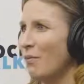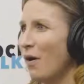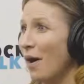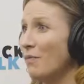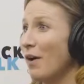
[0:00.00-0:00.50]

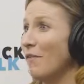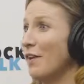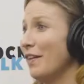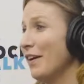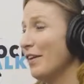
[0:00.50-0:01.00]
Well, I'm
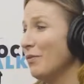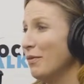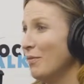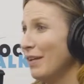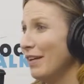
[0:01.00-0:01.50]
confident that you
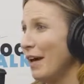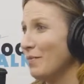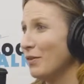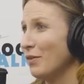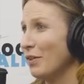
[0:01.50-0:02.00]
would be
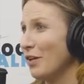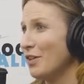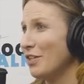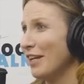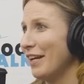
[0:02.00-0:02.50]
absolutely crushing